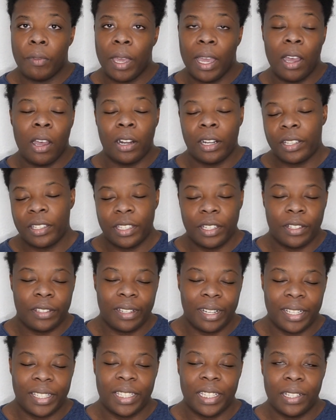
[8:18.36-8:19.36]
Honestly, there's
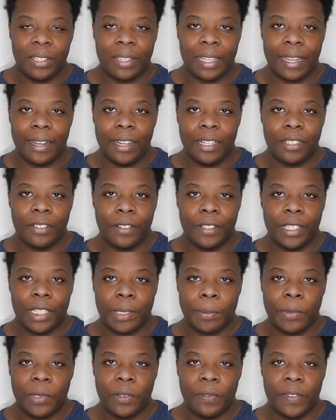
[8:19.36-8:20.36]
not a single character in
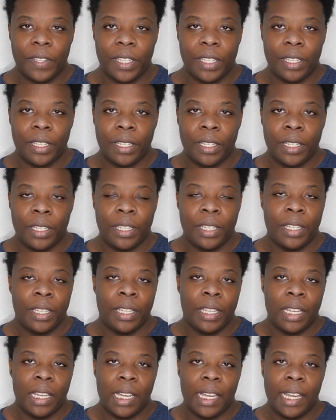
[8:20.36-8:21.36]
this movie
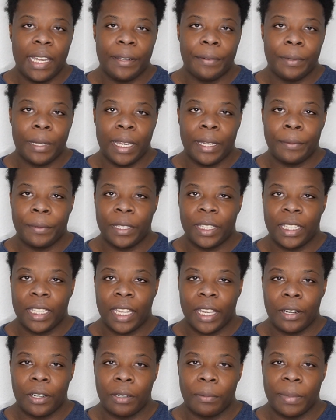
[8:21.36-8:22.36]
I really
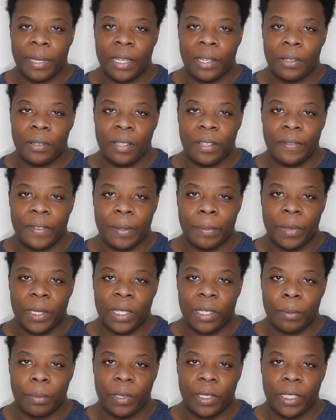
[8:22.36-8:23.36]
cared about, if I'm
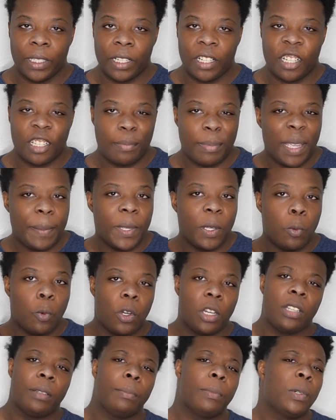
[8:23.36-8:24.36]
being completely honest. Maybe
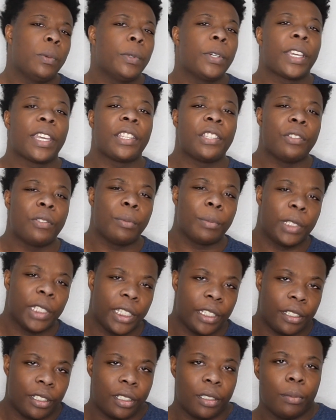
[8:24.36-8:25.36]
one, but we'll get to him
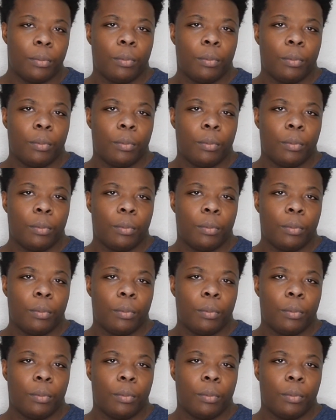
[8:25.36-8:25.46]
later.